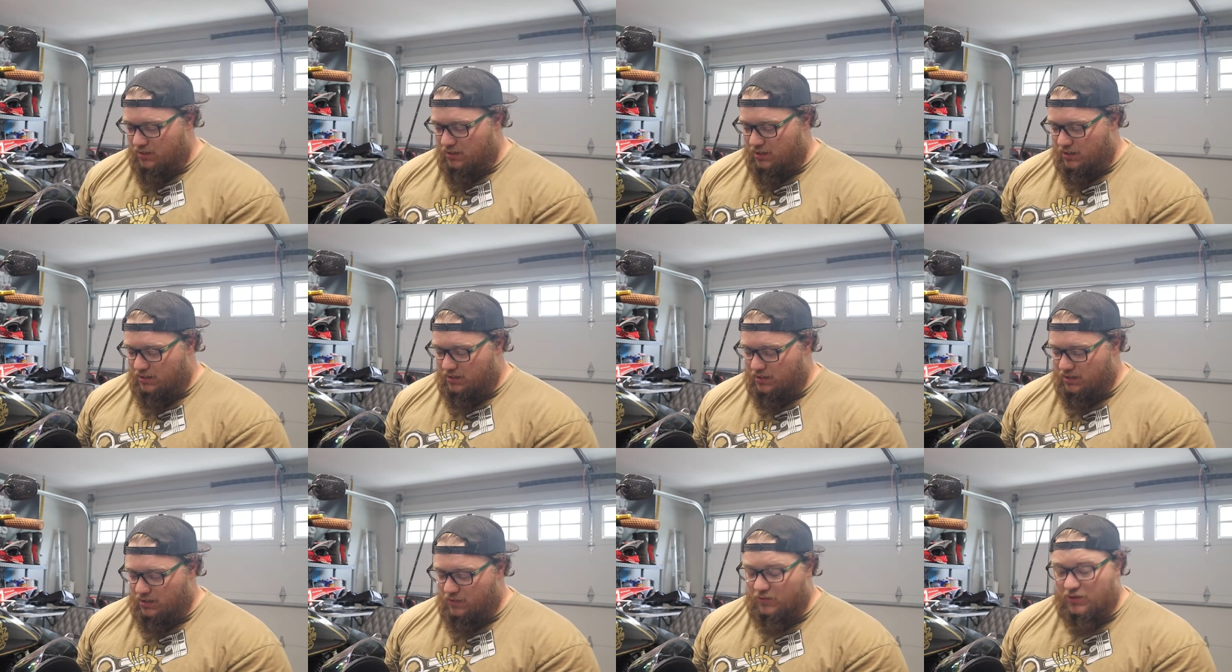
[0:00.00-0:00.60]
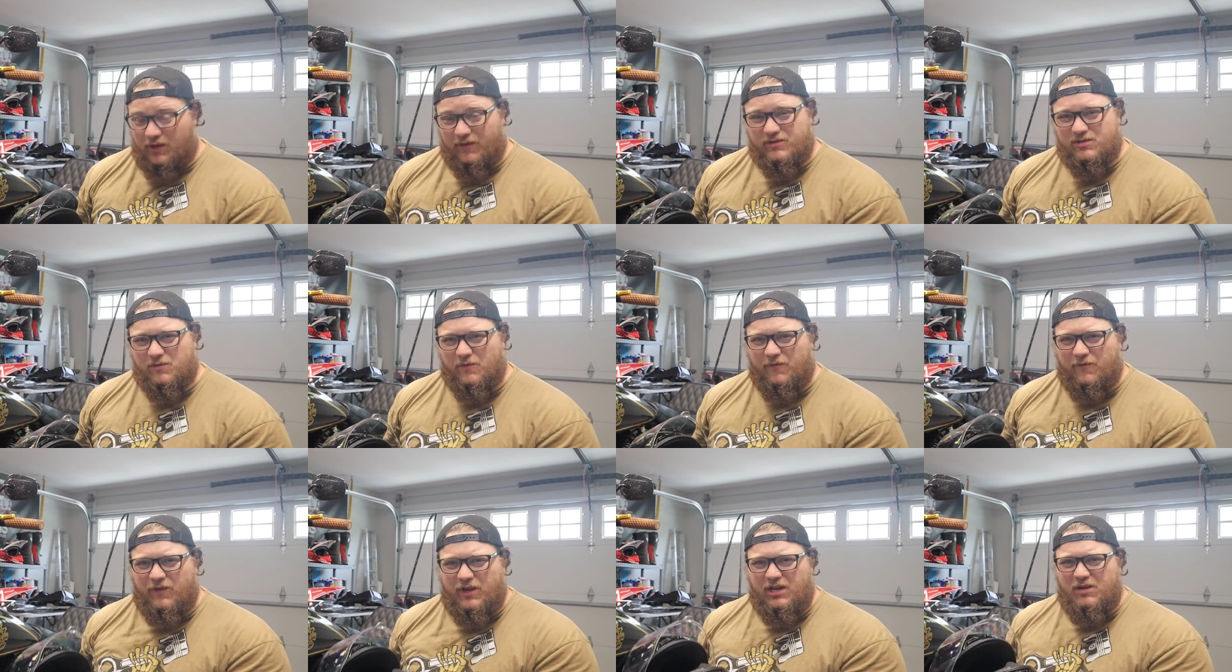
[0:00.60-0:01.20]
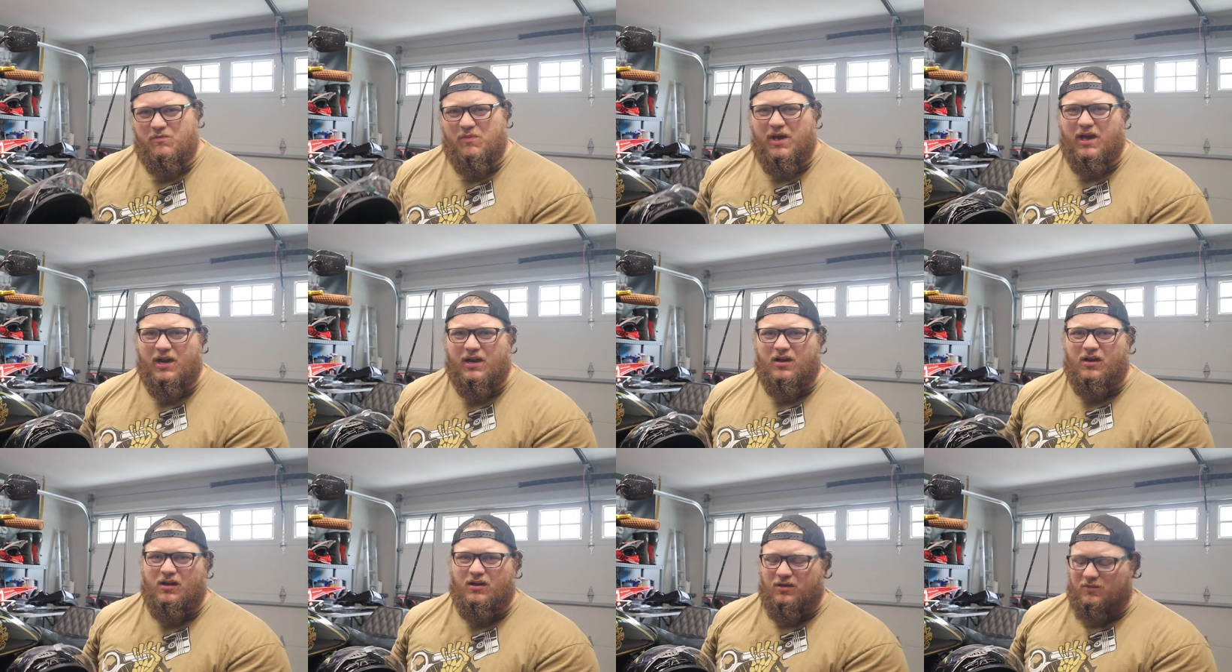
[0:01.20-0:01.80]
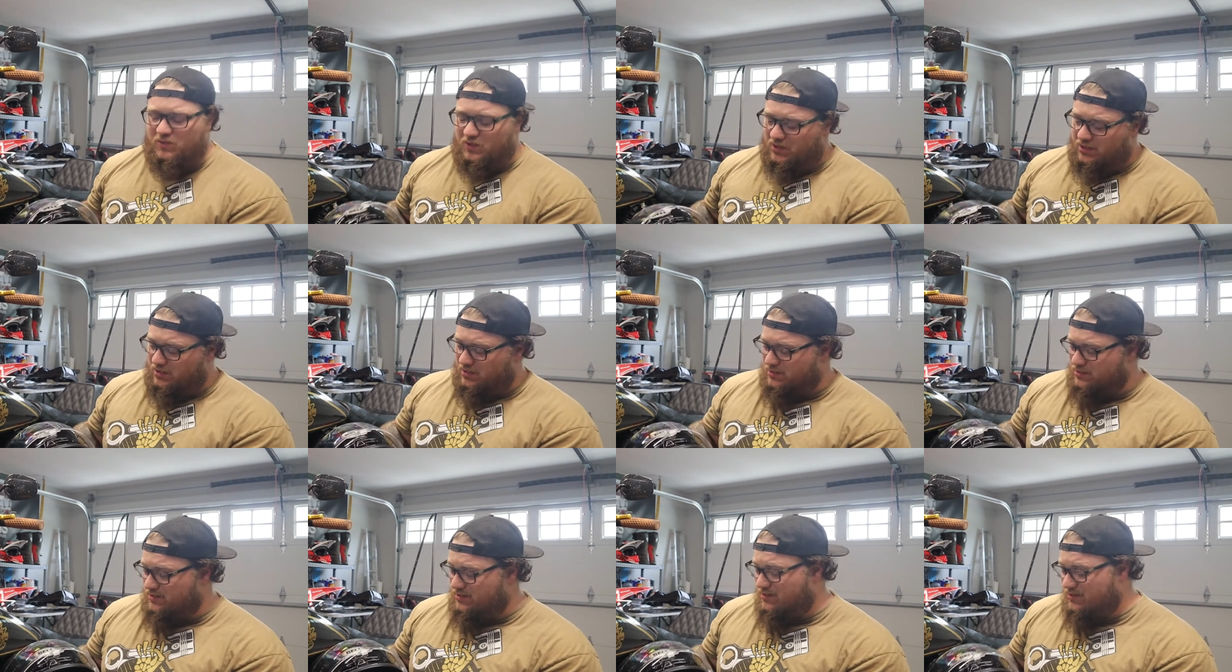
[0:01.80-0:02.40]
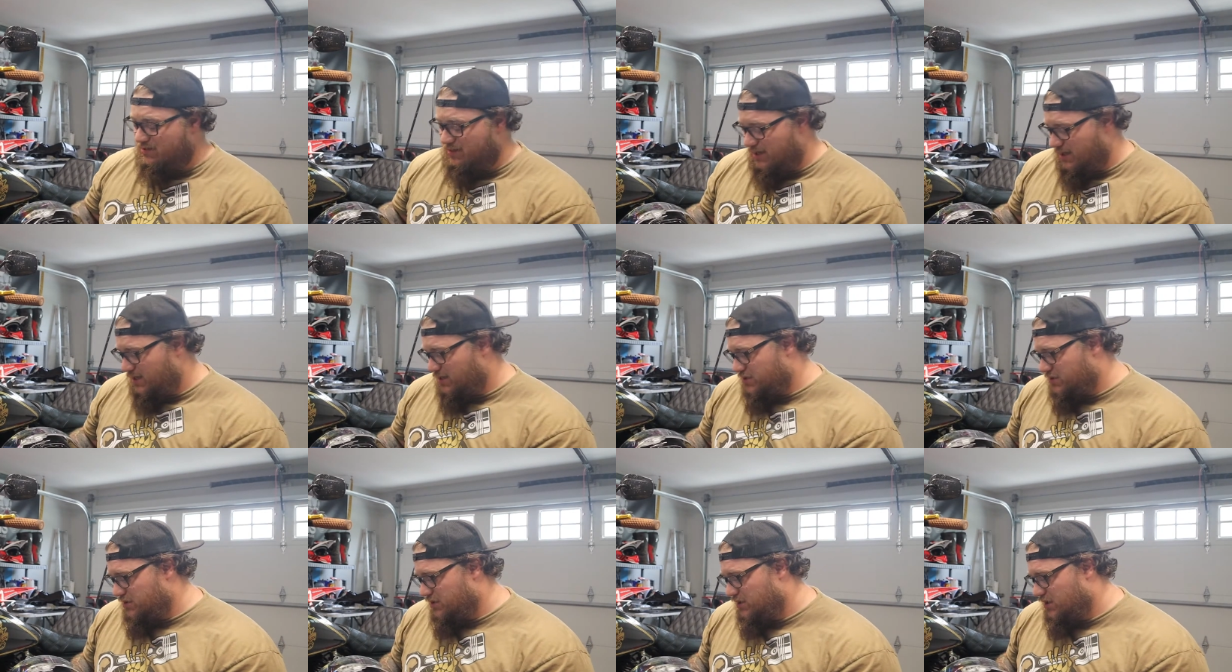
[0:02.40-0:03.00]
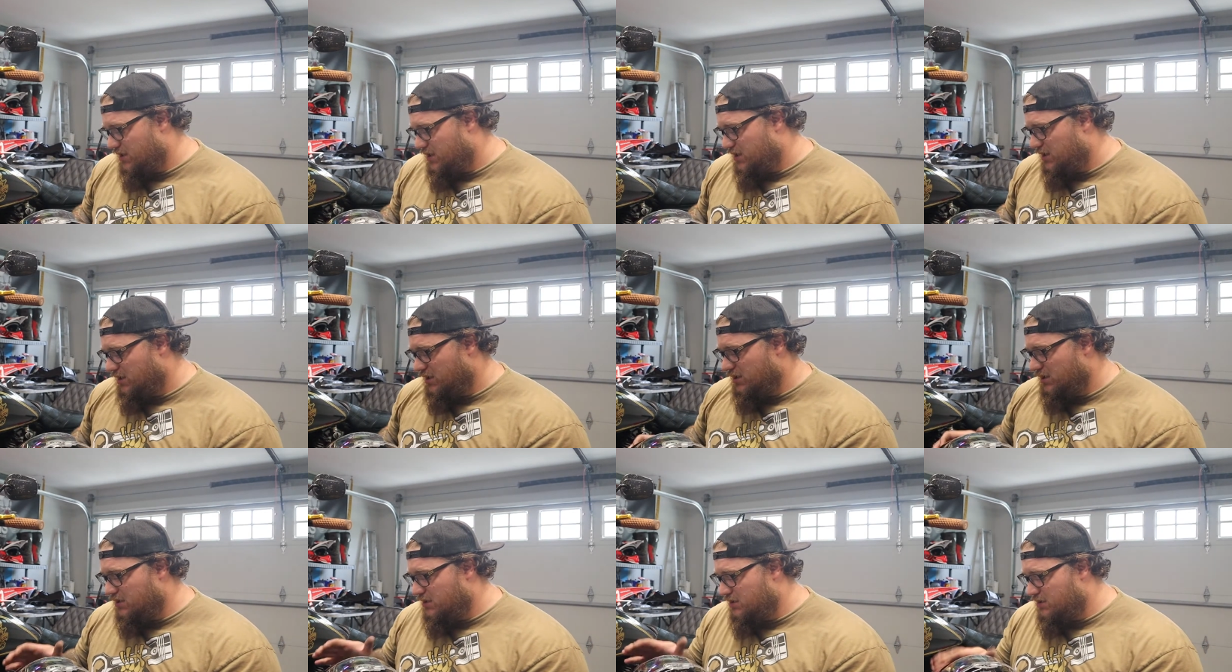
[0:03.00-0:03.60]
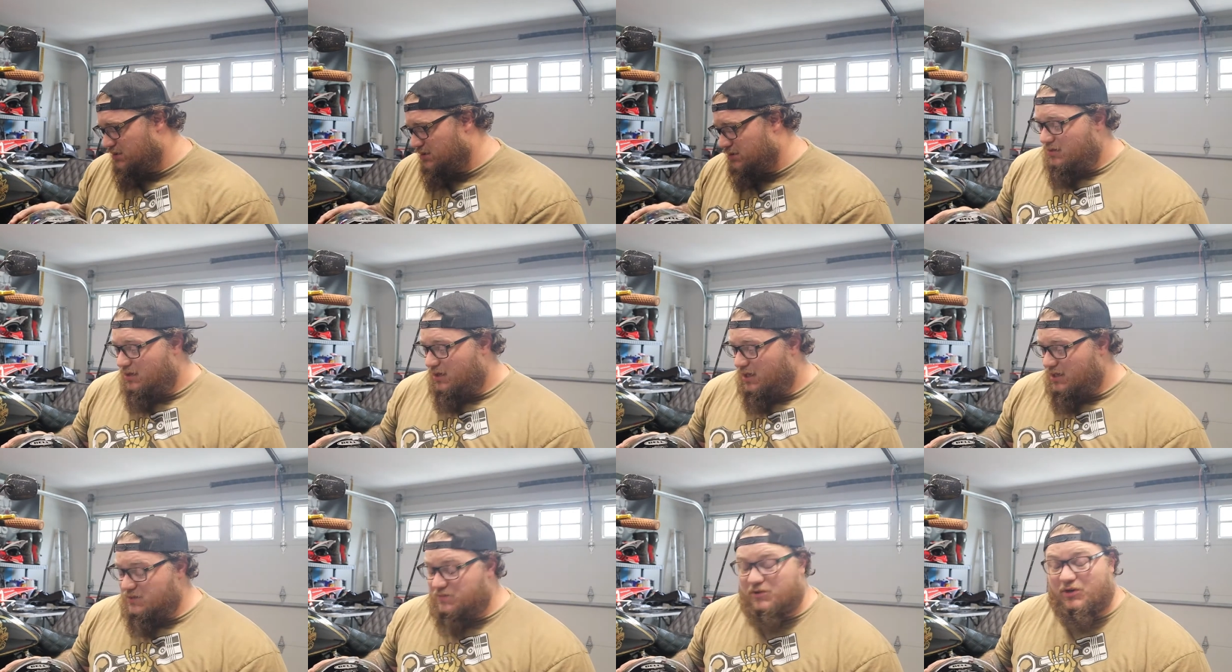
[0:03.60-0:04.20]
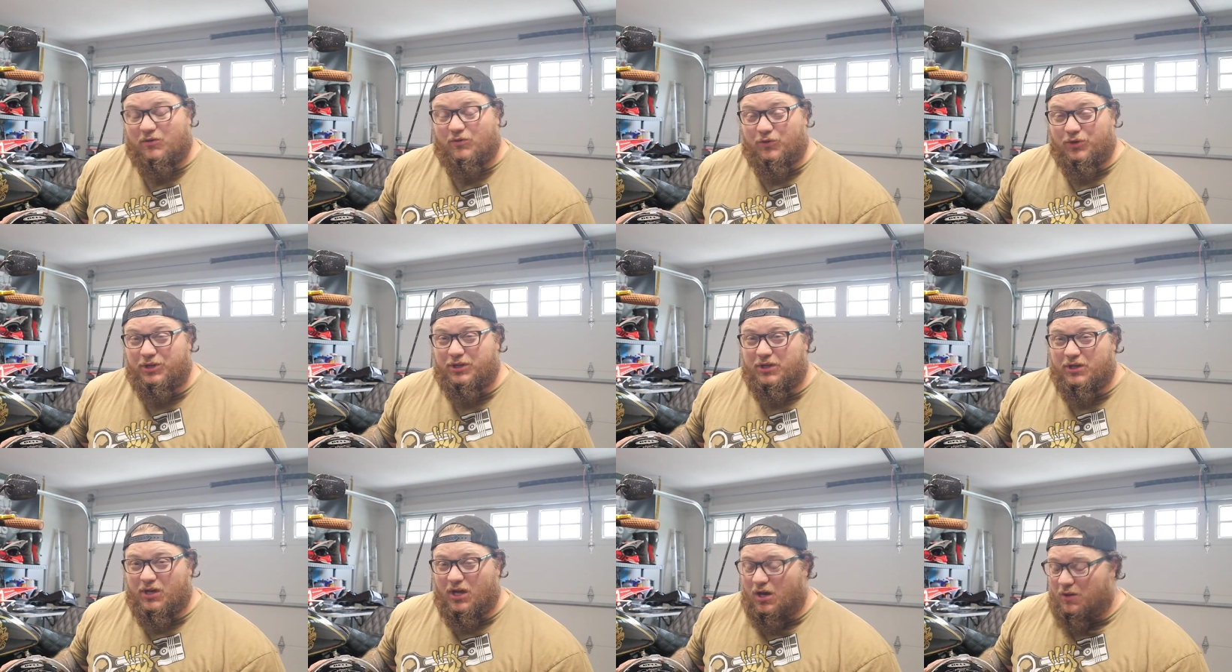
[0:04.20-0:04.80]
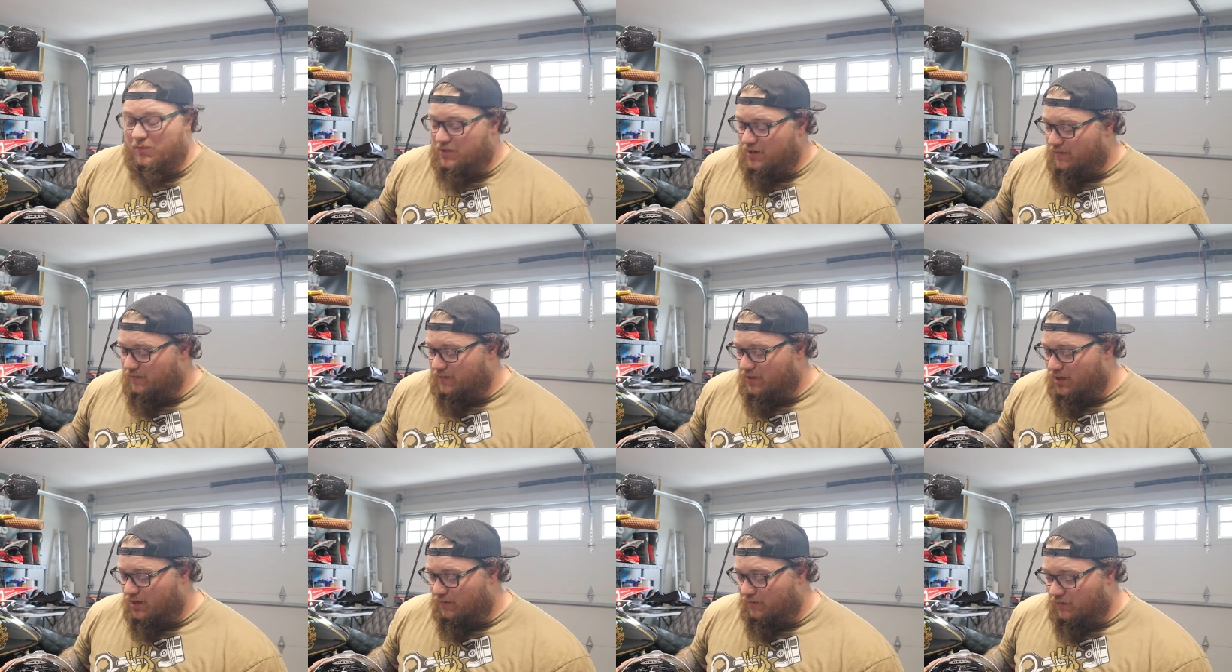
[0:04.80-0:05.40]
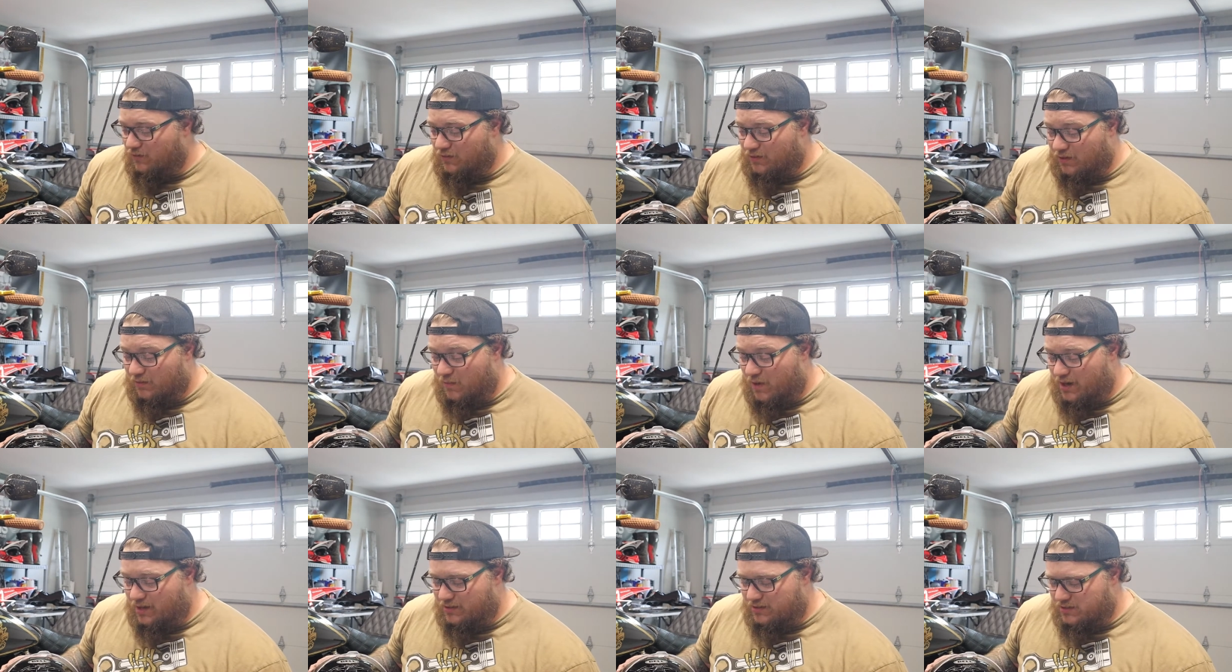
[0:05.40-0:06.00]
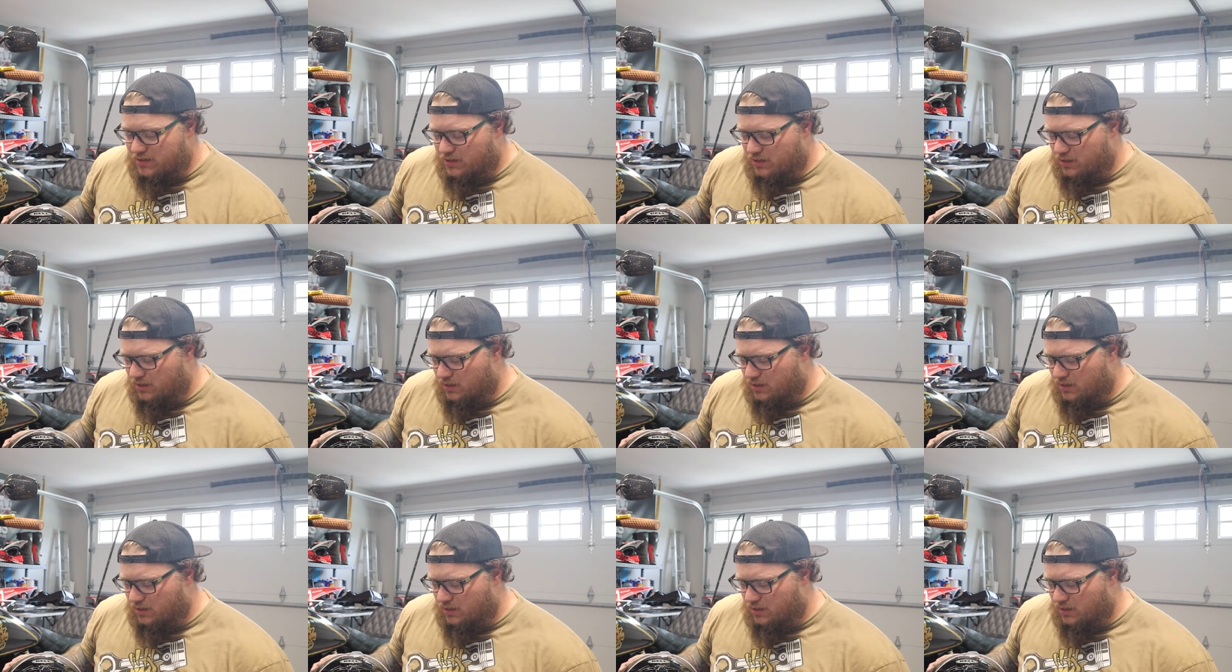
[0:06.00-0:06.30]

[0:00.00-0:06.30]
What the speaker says: I thought I would give some feedback on it because this is actually has been a really good helmet. I've got a few hundred miles on